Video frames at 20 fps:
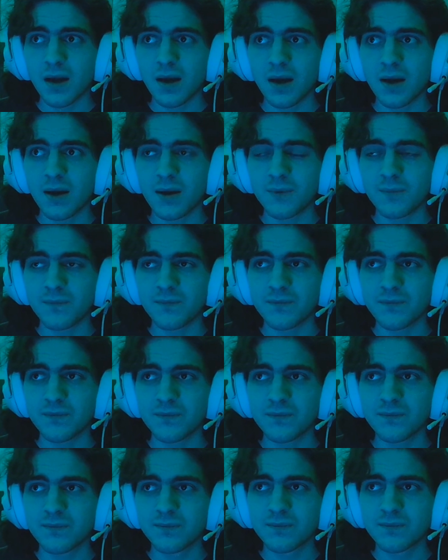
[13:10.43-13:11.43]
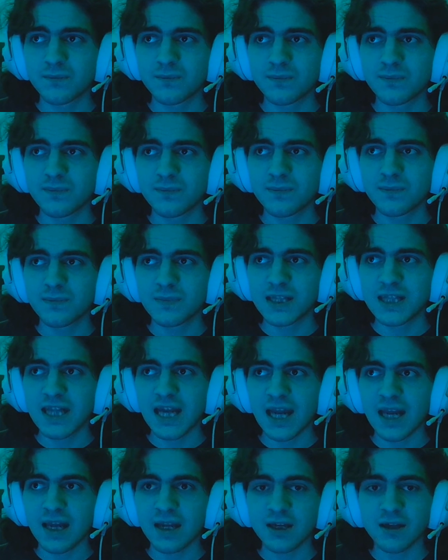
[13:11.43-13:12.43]
um,
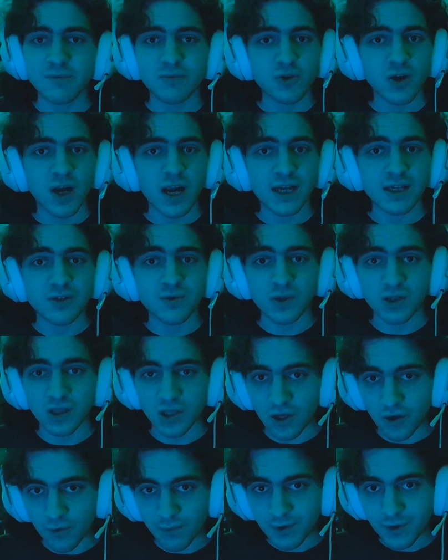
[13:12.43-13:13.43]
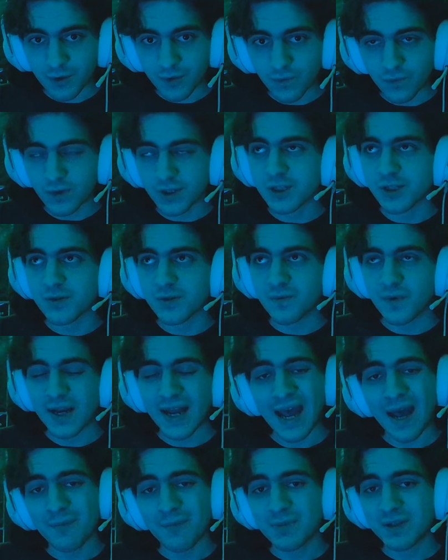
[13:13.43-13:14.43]
they end up trying to elope, which is what
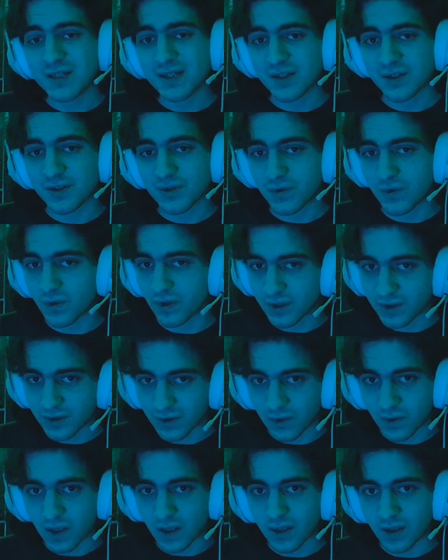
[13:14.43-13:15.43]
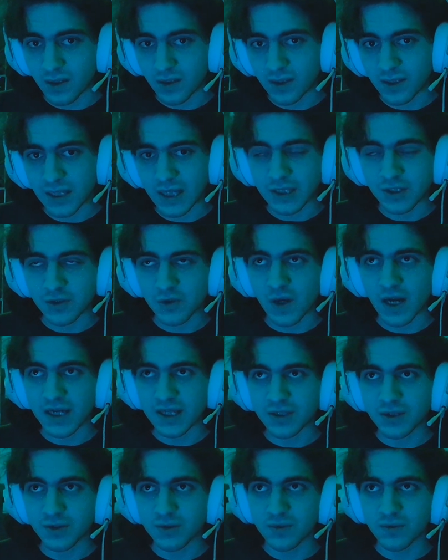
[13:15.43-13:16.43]
happens in Toradora. They try
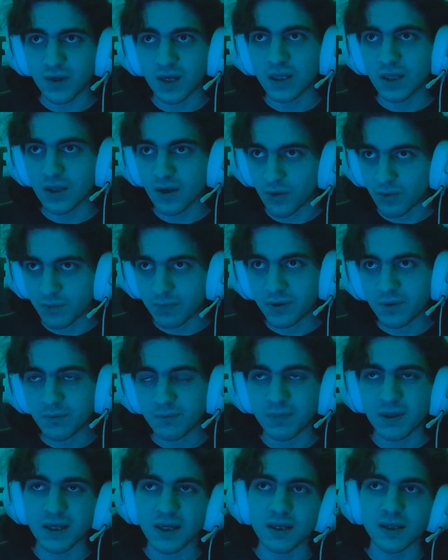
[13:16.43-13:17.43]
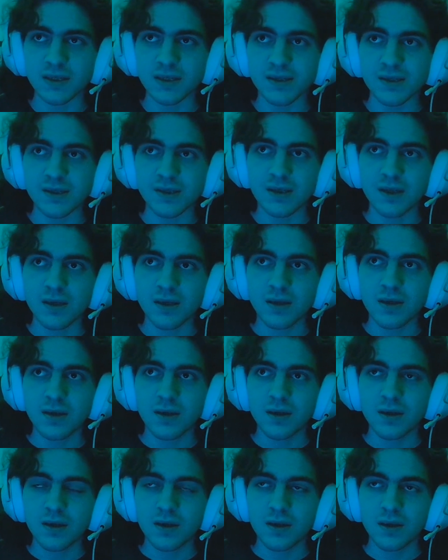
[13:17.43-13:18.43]
to elope because
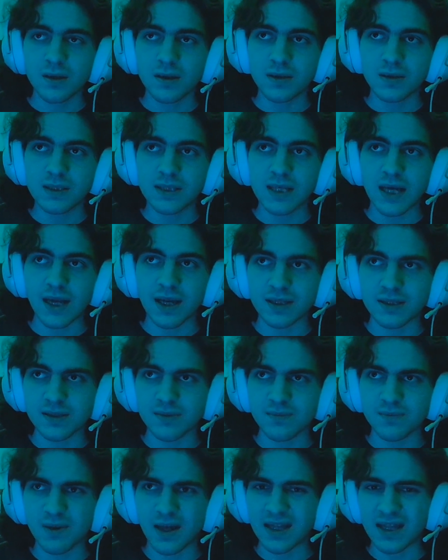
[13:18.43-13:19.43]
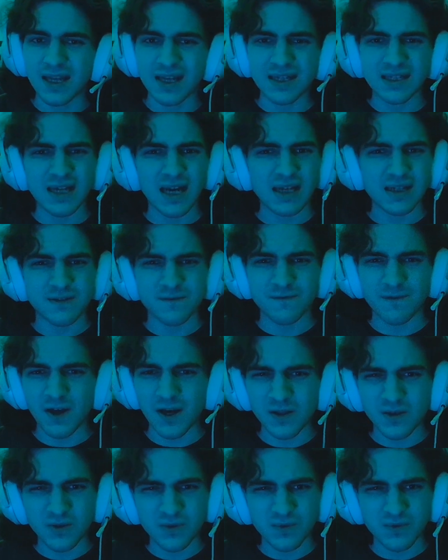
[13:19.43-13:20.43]
I think Taiga's
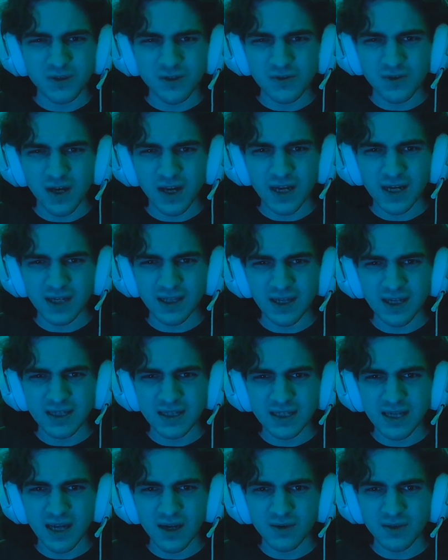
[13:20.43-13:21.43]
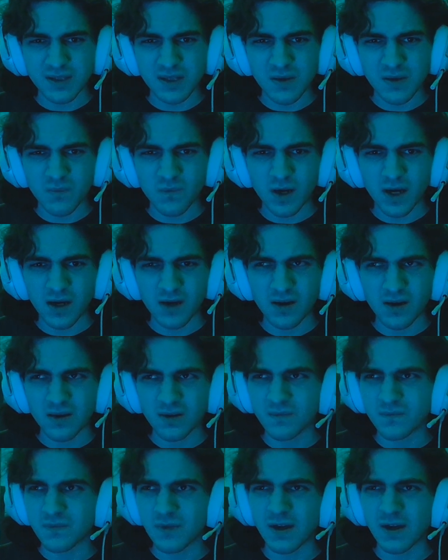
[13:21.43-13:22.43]
father was trying to like take her
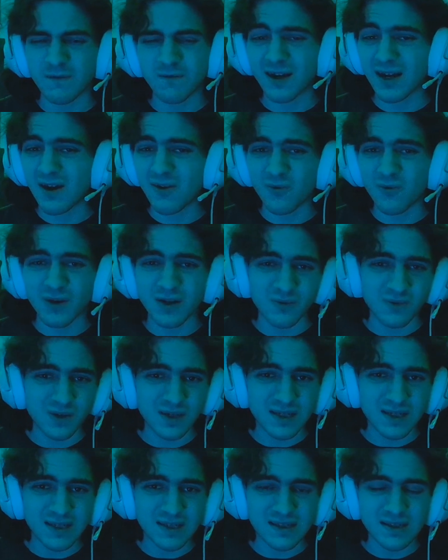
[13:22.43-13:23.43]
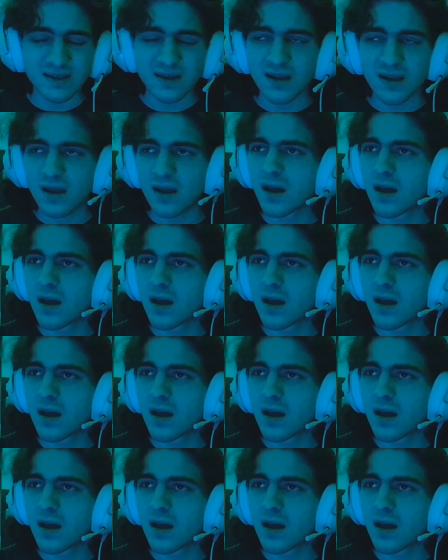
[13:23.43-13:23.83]
somewhere. I forgot what it was.